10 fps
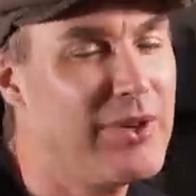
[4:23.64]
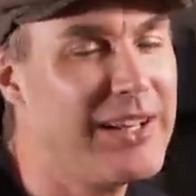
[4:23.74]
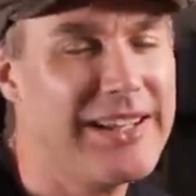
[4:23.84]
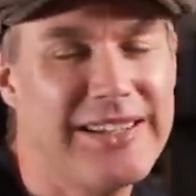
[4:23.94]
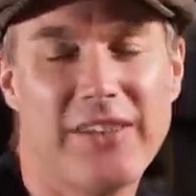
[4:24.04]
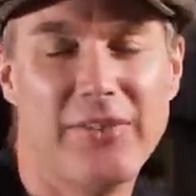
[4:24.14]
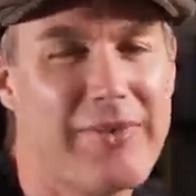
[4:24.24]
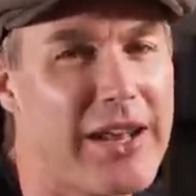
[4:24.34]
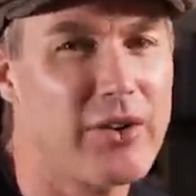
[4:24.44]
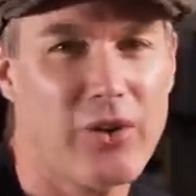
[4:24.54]
Really doesn't
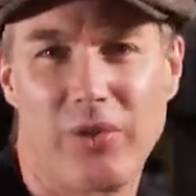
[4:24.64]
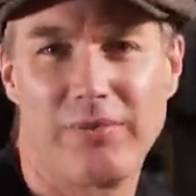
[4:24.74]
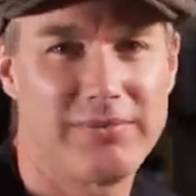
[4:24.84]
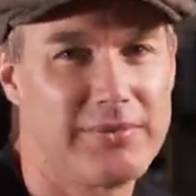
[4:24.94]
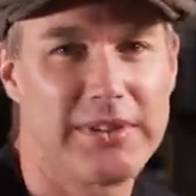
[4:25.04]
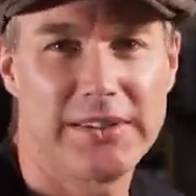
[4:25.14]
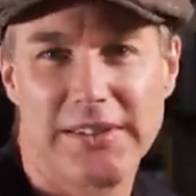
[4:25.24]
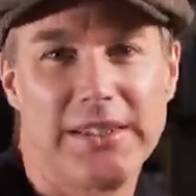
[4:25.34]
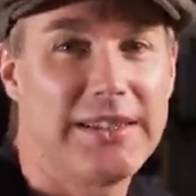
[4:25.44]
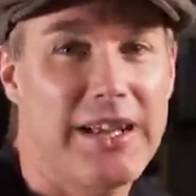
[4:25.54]
matter at all.
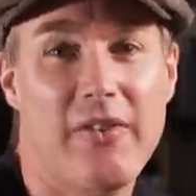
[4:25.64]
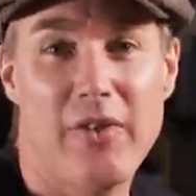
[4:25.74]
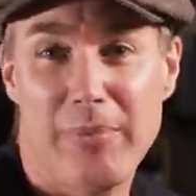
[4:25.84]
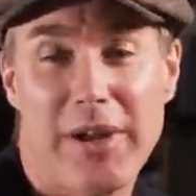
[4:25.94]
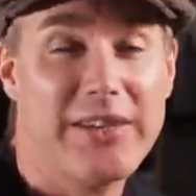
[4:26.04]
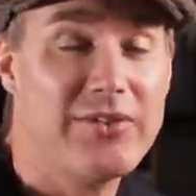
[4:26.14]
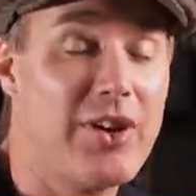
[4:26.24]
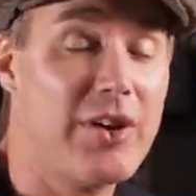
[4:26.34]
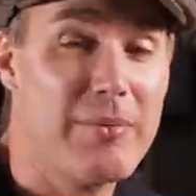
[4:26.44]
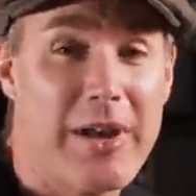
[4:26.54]
Everybody's
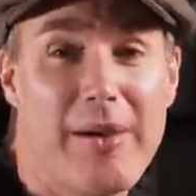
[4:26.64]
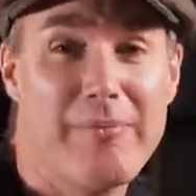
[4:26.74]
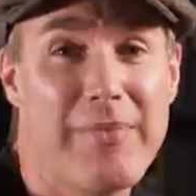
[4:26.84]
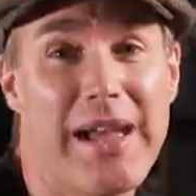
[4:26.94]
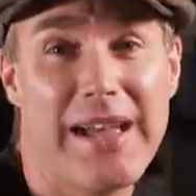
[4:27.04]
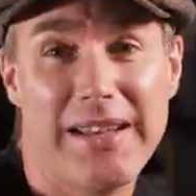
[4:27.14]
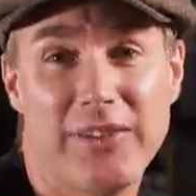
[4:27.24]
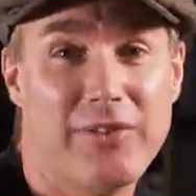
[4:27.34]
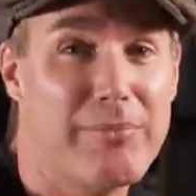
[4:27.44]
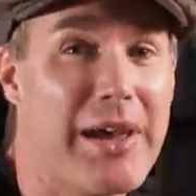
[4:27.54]
talking about
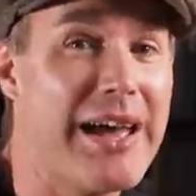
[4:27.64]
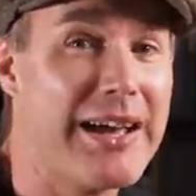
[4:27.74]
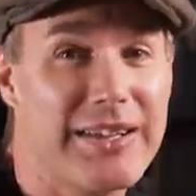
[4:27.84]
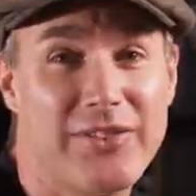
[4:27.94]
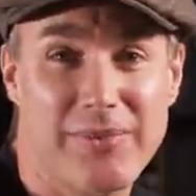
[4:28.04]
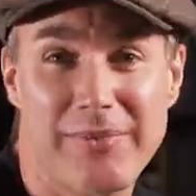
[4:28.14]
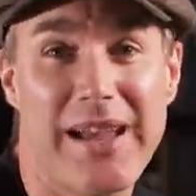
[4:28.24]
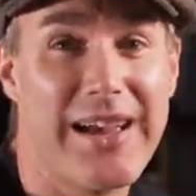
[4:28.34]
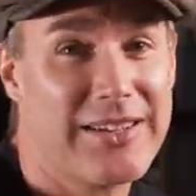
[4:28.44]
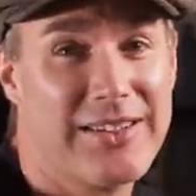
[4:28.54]
madness and baggers and
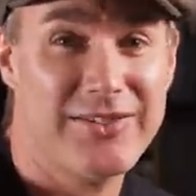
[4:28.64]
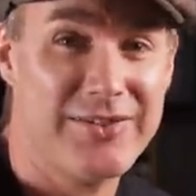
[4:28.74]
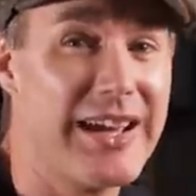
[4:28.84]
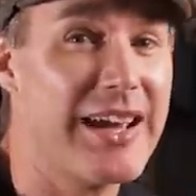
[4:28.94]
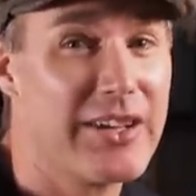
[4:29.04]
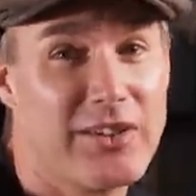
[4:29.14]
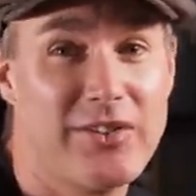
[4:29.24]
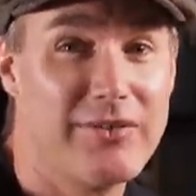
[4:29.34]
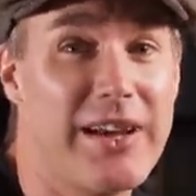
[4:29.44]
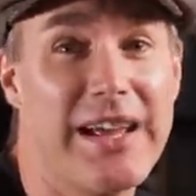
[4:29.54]
baggers and baggers
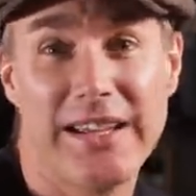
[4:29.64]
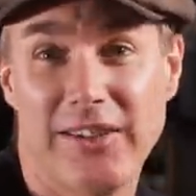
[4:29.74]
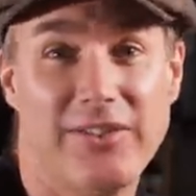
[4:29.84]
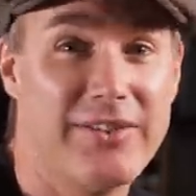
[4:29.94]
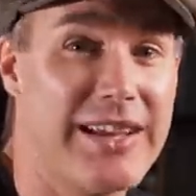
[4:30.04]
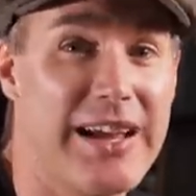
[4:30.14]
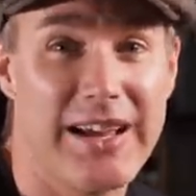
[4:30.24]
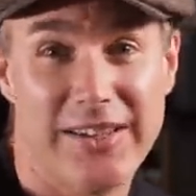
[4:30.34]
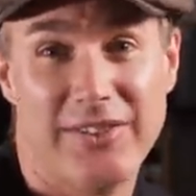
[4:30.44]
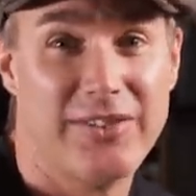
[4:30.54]
and baggers and
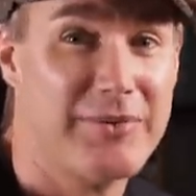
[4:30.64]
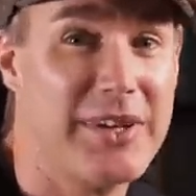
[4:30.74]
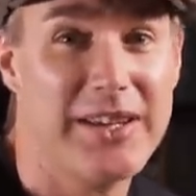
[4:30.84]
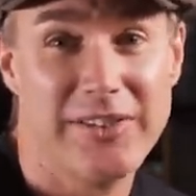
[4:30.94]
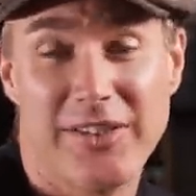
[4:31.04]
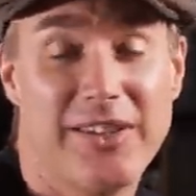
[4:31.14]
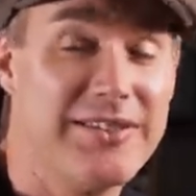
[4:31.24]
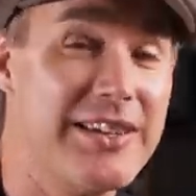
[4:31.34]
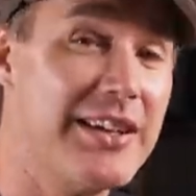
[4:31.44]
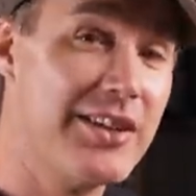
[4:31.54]
daggers and bitches
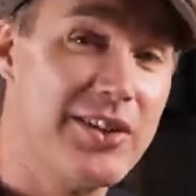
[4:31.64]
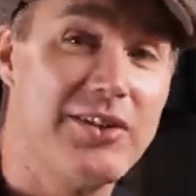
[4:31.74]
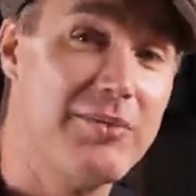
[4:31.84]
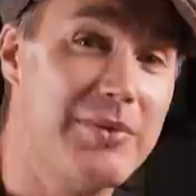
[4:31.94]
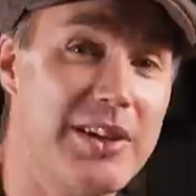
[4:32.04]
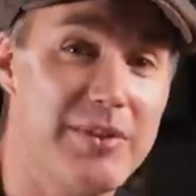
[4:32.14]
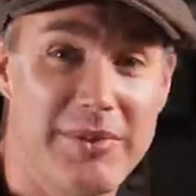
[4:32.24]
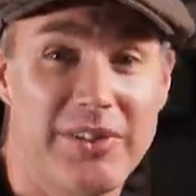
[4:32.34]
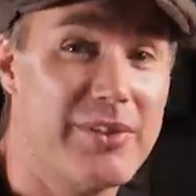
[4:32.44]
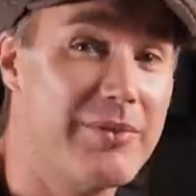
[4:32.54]
and diggers and bism,
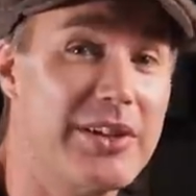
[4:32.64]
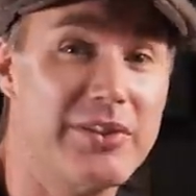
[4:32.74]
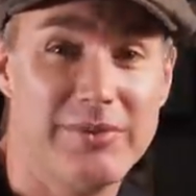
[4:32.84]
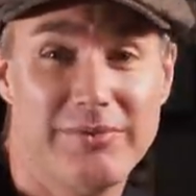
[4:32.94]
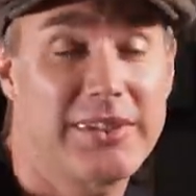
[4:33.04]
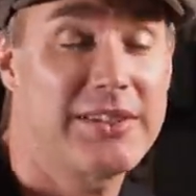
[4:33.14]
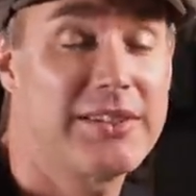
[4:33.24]
bism, bism.